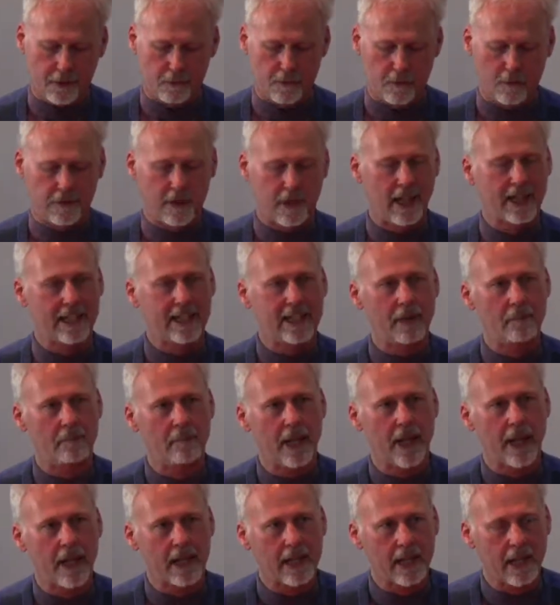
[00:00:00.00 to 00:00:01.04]
reflecting
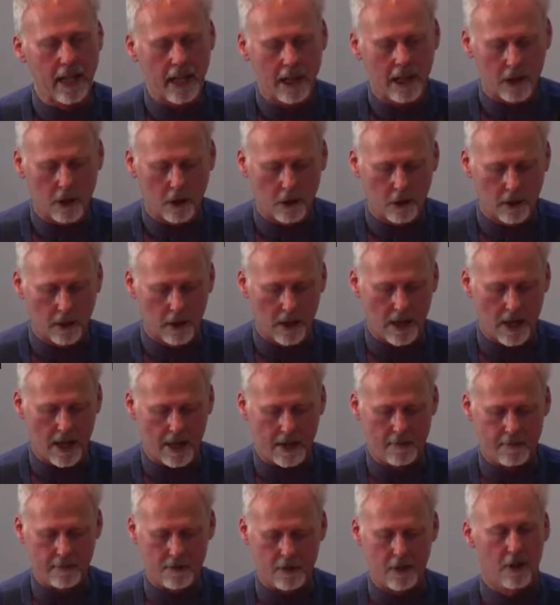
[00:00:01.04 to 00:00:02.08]
back on our
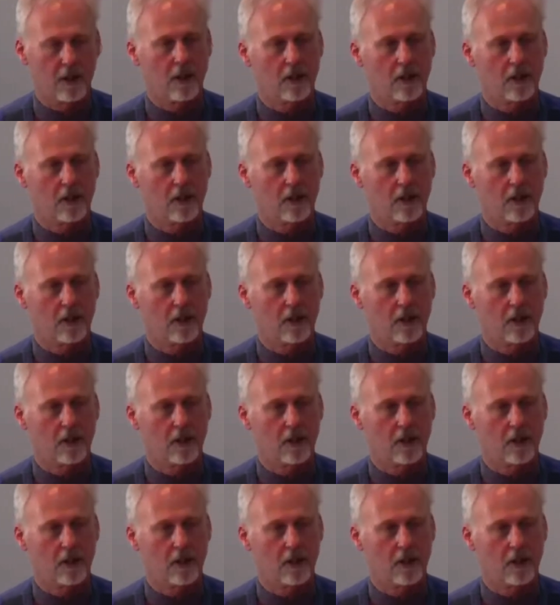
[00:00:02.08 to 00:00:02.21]
life